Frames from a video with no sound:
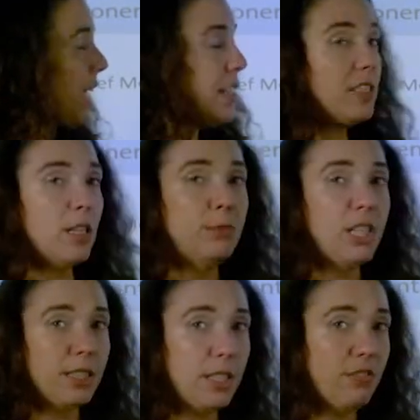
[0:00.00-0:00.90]

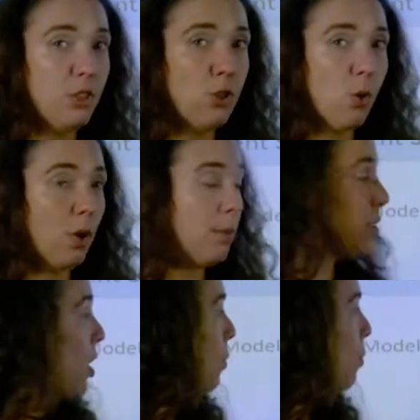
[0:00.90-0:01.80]
Subjective norms.
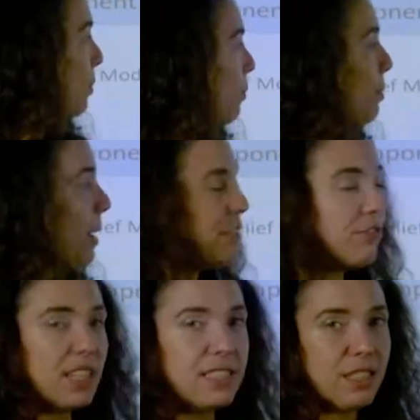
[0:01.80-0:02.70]
What would my
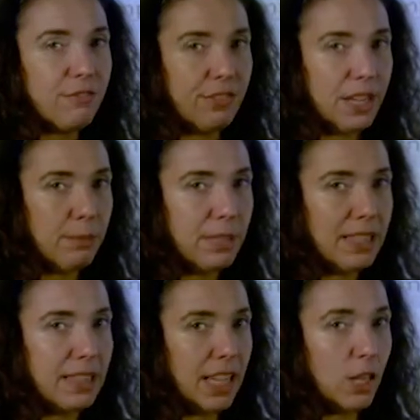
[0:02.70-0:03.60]
friends and family
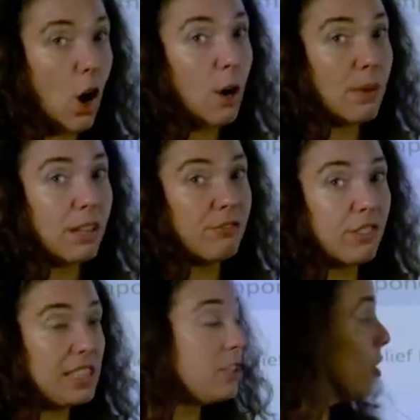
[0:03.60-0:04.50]
think? Are my
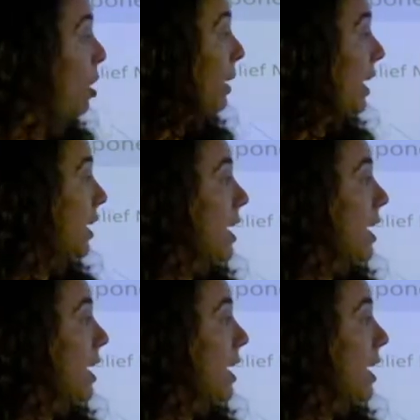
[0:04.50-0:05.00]
friends going?